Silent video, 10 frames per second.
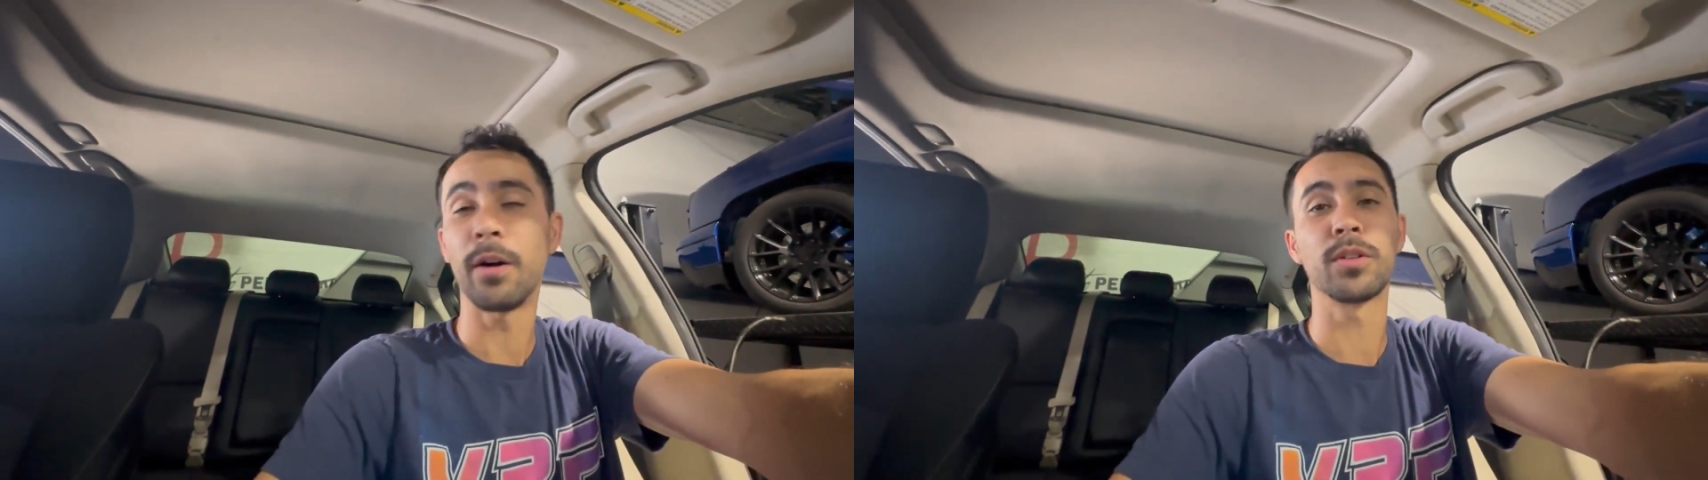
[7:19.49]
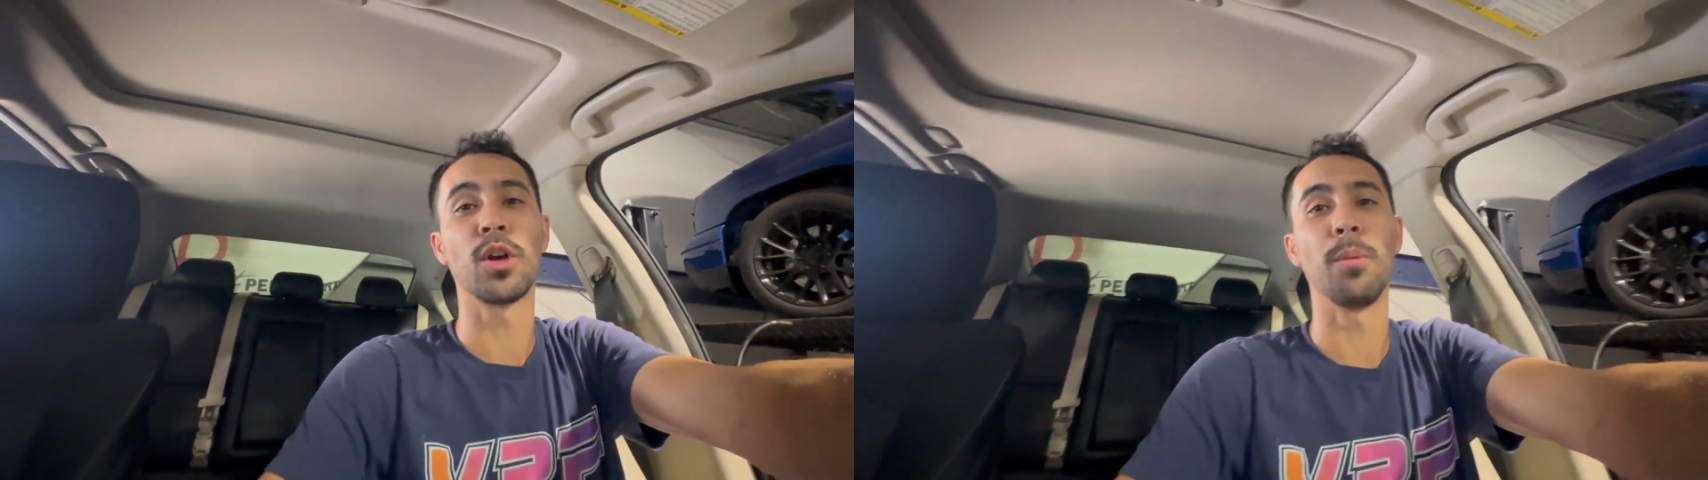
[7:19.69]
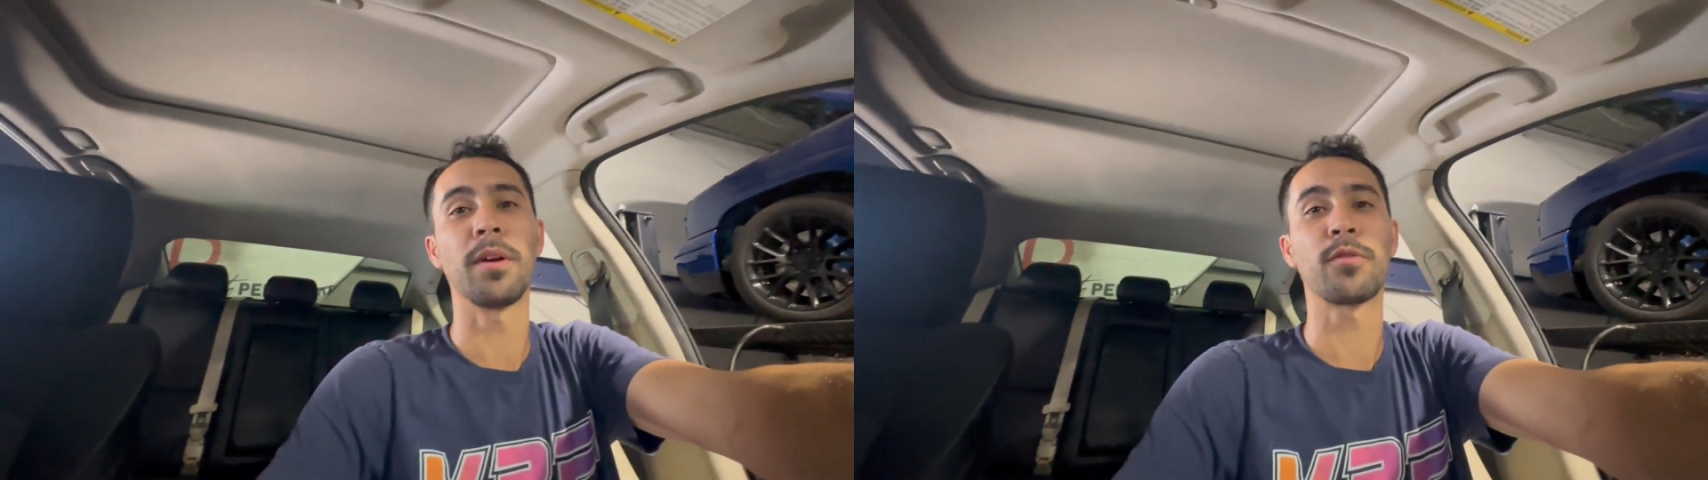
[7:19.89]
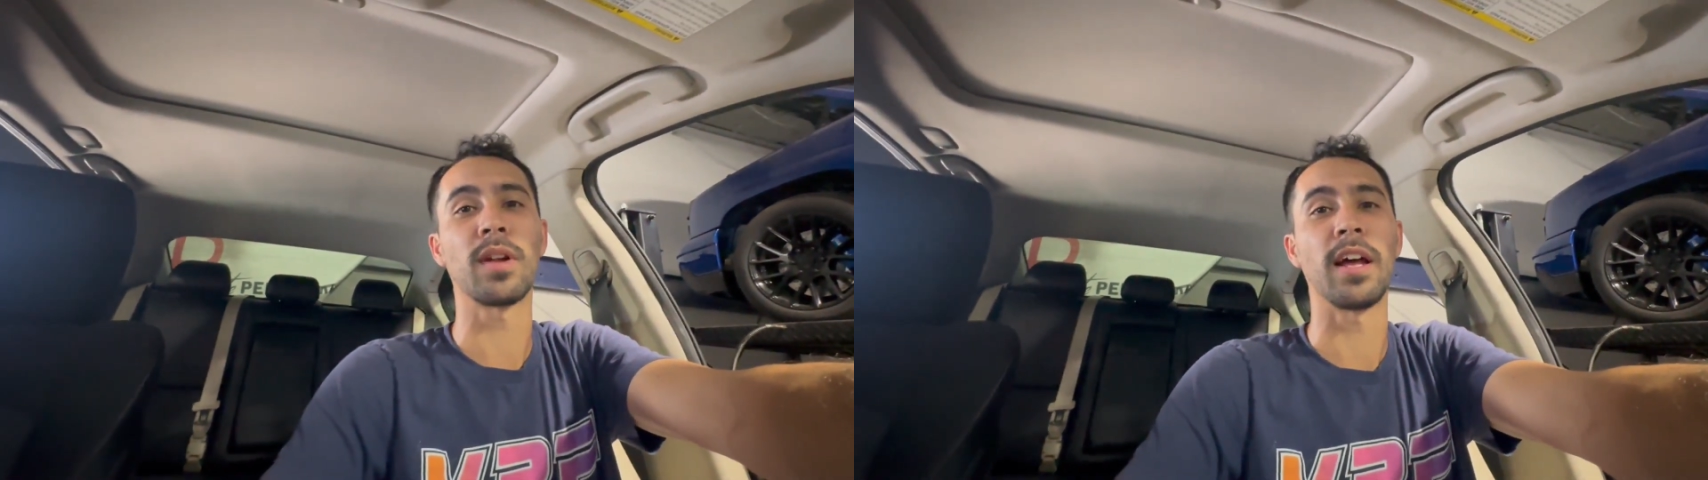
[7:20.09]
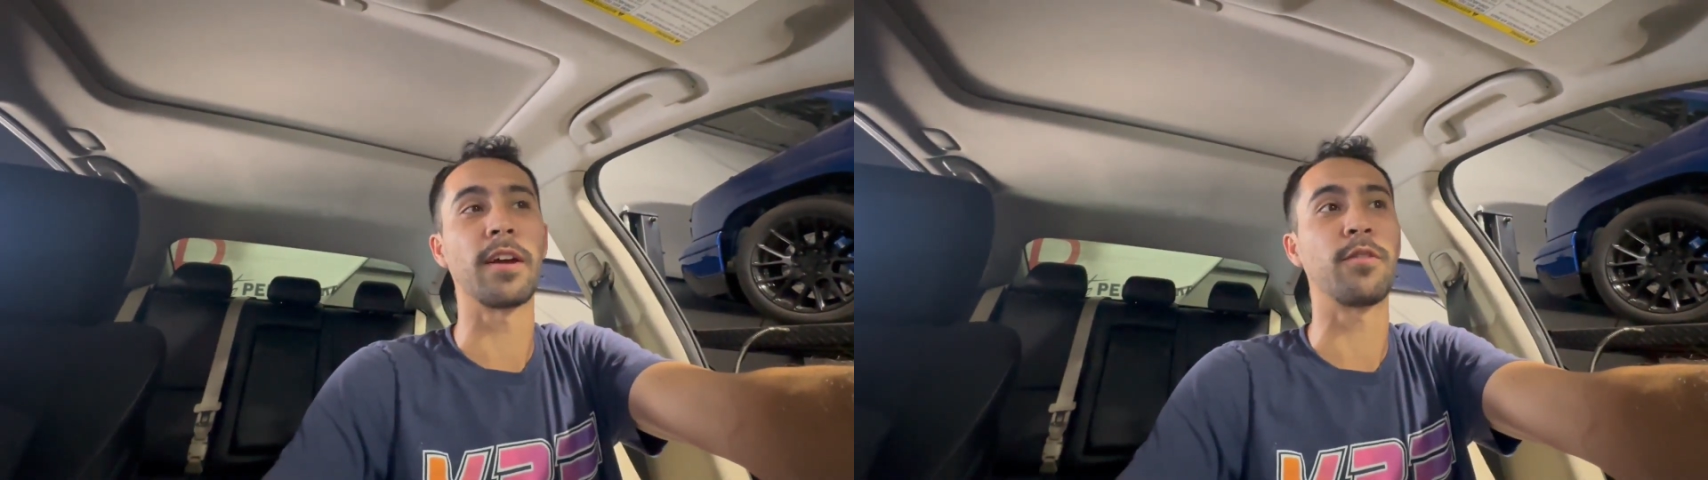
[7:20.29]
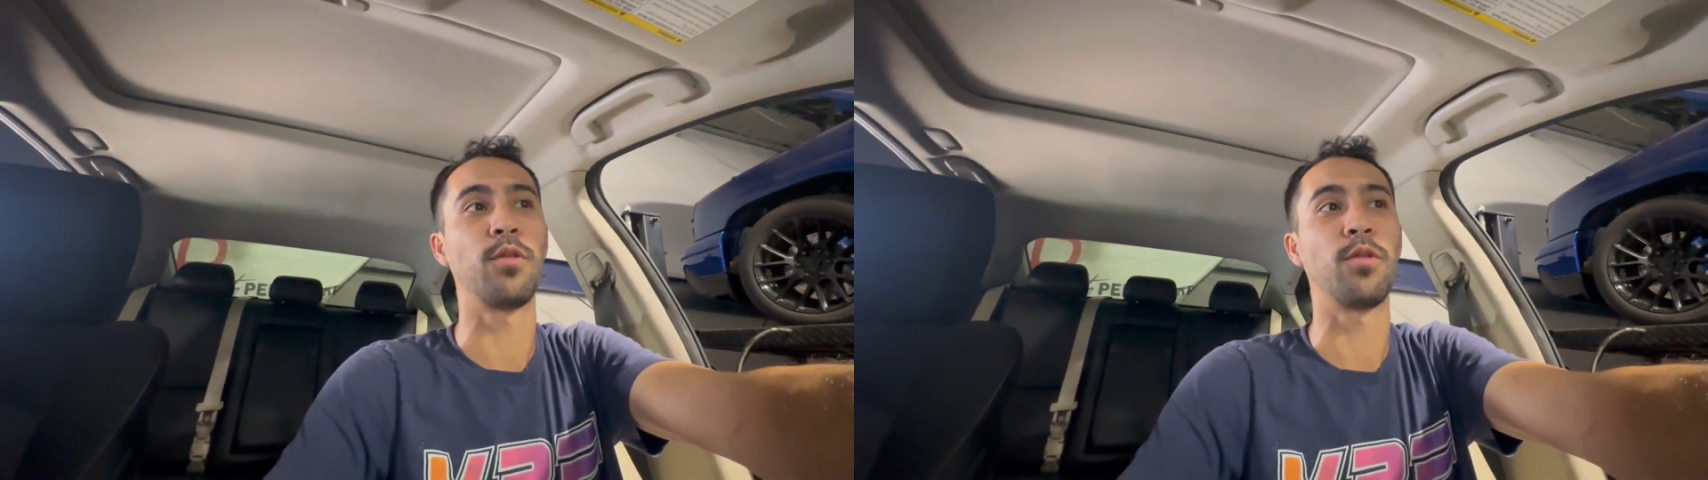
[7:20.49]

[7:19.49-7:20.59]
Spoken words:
was hoping for like